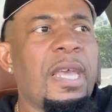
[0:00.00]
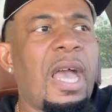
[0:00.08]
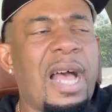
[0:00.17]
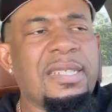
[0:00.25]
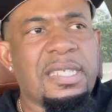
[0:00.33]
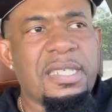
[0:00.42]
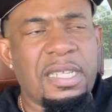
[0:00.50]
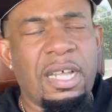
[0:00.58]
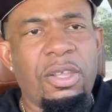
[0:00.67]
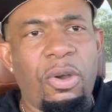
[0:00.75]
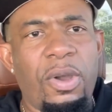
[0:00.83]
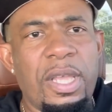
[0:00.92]
Oscar De
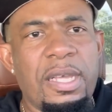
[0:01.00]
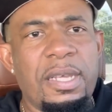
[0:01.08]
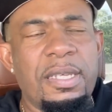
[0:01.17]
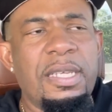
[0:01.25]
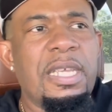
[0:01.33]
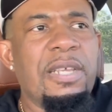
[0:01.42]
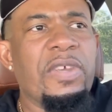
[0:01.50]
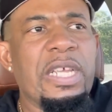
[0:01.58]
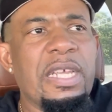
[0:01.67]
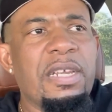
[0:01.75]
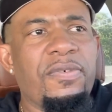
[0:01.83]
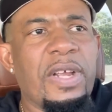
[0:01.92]
La Hoya, he
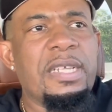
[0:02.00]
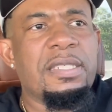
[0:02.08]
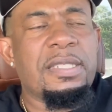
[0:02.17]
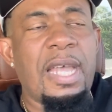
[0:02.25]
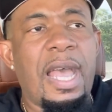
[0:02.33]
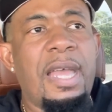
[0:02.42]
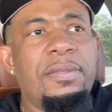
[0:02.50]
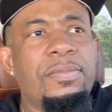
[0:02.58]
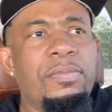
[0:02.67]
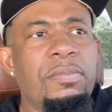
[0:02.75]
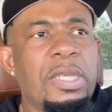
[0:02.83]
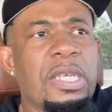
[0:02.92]
reiterates that
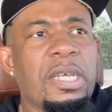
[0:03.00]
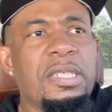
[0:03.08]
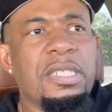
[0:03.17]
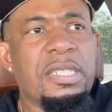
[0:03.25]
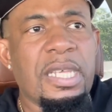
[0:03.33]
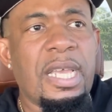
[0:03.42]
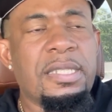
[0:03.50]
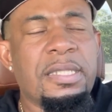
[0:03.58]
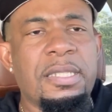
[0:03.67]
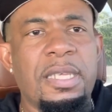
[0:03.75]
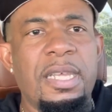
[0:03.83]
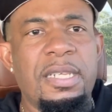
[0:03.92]
because he
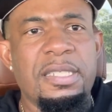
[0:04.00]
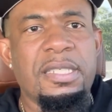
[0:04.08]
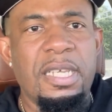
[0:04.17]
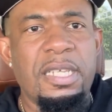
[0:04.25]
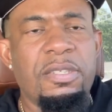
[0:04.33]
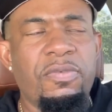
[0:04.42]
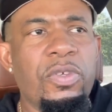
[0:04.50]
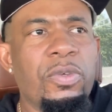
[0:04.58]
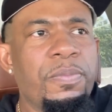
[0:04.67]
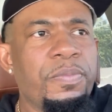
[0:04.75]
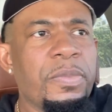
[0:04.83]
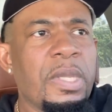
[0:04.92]
says in this
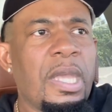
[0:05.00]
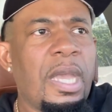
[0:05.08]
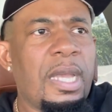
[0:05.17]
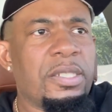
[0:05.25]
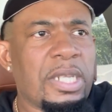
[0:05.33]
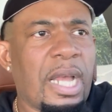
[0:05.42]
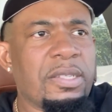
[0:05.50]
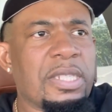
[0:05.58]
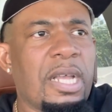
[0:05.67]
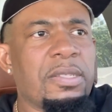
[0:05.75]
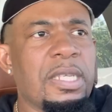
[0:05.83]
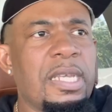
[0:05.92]
interview, and shouts
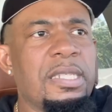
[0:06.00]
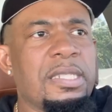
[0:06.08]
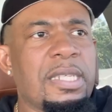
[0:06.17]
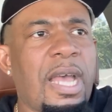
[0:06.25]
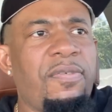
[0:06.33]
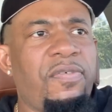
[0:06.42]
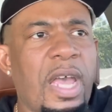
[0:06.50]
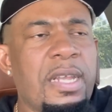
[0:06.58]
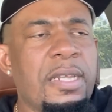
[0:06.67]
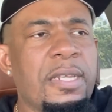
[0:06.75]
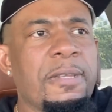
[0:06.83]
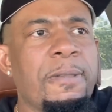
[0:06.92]
out to Inside
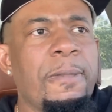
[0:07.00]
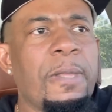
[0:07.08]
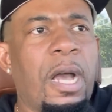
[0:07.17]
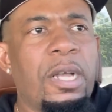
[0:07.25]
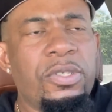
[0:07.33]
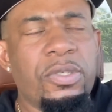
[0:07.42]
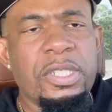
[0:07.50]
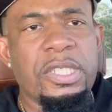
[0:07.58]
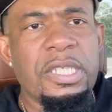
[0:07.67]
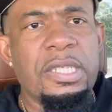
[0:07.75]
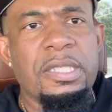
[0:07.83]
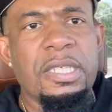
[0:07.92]
Fighting, you can
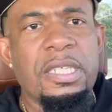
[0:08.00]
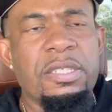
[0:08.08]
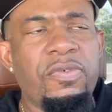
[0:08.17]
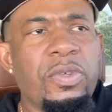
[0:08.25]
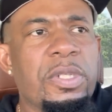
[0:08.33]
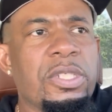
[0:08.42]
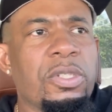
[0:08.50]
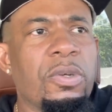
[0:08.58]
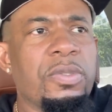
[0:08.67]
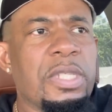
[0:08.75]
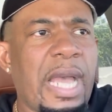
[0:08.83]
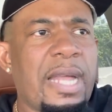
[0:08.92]
see this interview in its
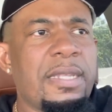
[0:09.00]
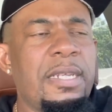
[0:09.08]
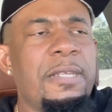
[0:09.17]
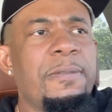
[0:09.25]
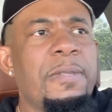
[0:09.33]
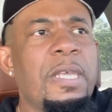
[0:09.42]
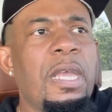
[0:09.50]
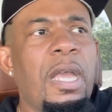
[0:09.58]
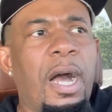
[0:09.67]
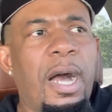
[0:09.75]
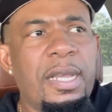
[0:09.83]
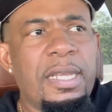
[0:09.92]
totality.
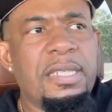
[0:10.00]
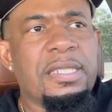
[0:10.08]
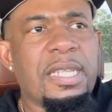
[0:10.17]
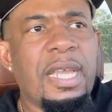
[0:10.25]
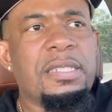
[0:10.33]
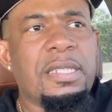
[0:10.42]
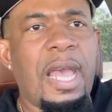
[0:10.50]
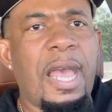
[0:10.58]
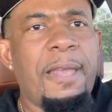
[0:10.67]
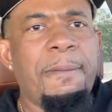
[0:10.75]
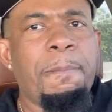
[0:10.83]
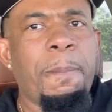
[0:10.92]
He states
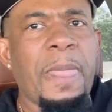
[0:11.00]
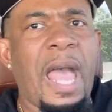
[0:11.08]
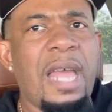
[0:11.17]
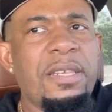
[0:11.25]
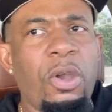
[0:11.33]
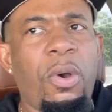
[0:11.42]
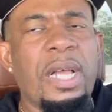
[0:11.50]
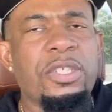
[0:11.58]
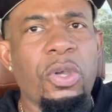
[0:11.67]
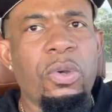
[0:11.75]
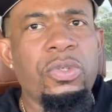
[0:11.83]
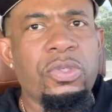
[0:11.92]
that, "I know I
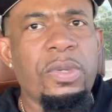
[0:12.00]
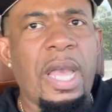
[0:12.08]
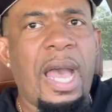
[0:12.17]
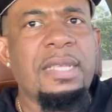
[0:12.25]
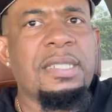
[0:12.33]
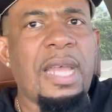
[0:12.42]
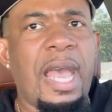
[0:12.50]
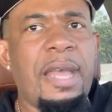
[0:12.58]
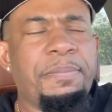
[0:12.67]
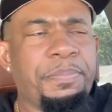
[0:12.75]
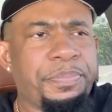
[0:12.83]
told you guys that